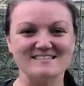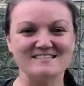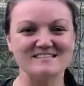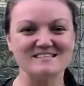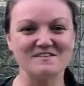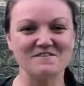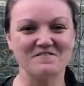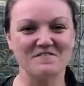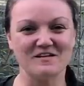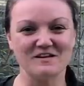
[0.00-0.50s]
This is
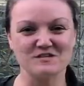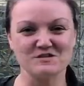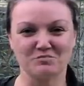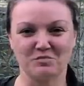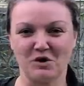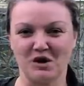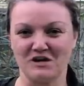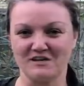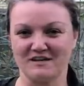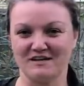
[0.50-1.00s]
the finished
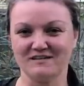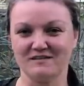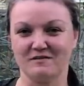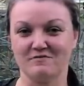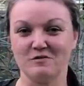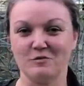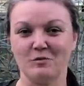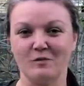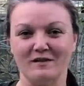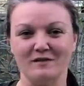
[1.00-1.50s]
product
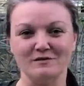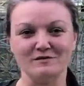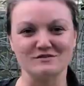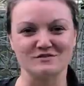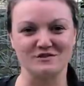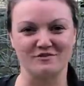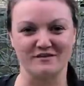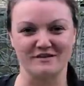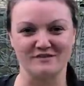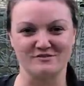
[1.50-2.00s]
of the willow
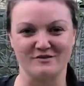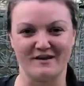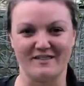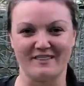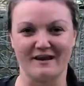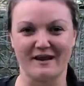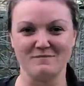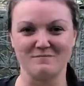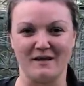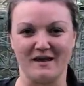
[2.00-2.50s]
serving tray
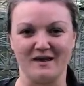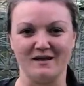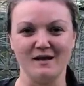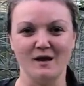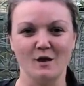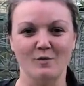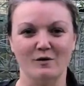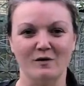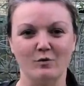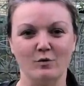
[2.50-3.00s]
that I made.
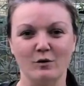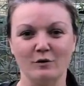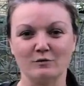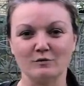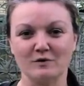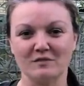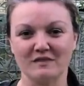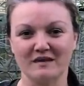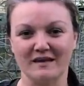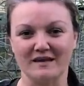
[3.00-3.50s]
We worked
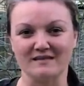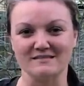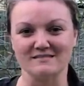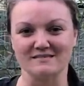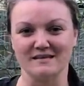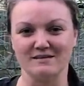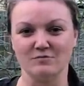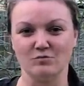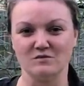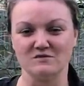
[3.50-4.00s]
with kits
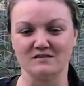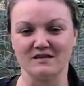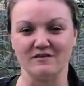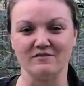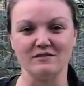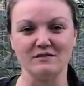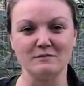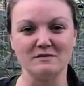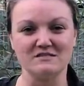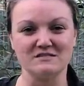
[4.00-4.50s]
and was
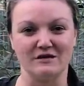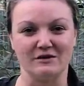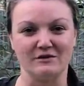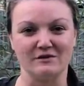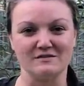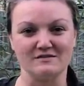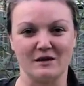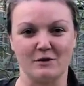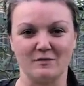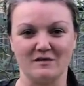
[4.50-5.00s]
given the
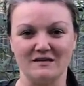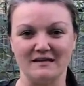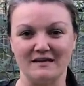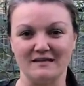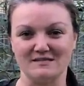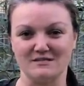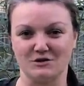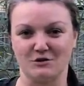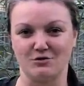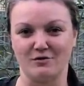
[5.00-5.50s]
materials that we
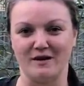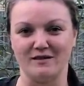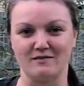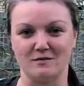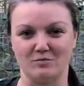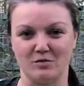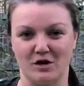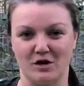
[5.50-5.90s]
needed to create the